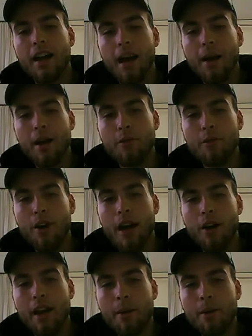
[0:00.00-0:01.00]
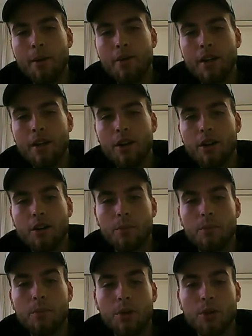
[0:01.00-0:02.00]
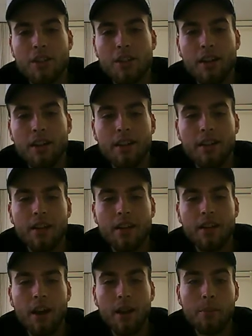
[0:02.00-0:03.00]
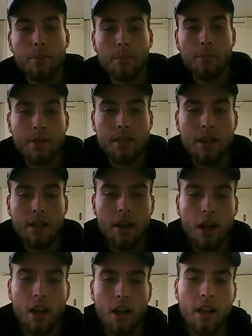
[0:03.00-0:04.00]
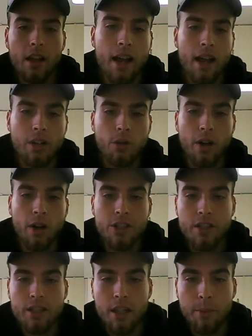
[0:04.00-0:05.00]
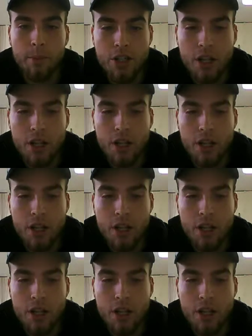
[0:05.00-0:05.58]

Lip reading: I'm done for now. 9-minute video. Pretty solid. Alright, peace out, y'all. Have any questions? Give me a shout.